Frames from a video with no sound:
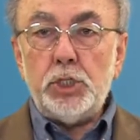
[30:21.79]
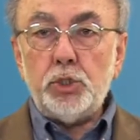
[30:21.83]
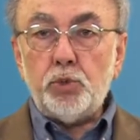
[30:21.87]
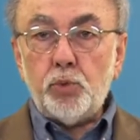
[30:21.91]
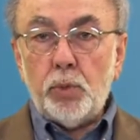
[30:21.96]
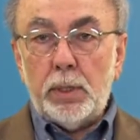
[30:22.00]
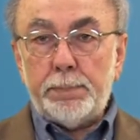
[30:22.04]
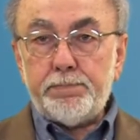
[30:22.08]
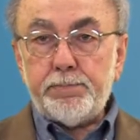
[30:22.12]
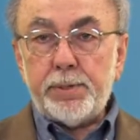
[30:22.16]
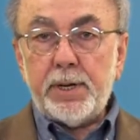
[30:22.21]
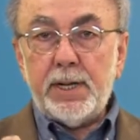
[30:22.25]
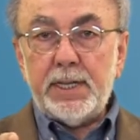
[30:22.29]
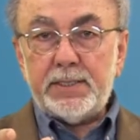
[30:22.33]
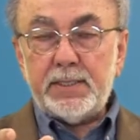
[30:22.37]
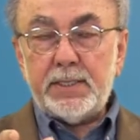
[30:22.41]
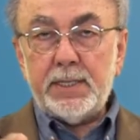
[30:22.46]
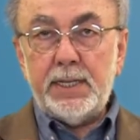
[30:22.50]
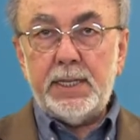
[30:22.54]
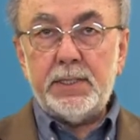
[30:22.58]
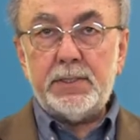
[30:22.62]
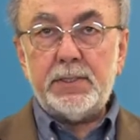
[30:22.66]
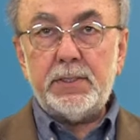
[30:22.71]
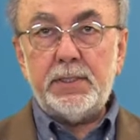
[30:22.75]
to a
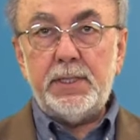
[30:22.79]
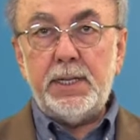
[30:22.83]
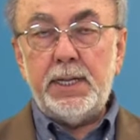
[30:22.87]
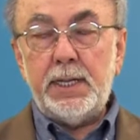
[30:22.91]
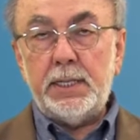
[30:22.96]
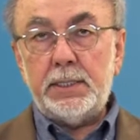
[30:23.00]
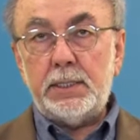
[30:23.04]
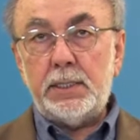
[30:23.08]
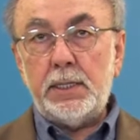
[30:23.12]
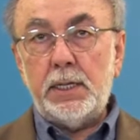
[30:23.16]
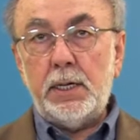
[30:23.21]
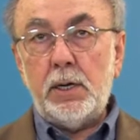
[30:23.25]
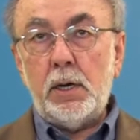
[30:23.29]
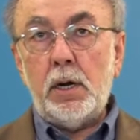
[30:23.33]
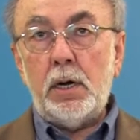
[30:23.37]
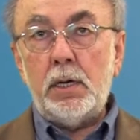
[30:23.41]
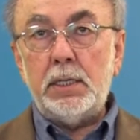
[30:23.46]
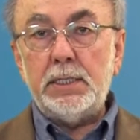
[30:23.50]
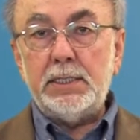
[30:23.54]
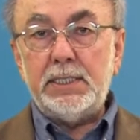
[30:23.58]
process that uh,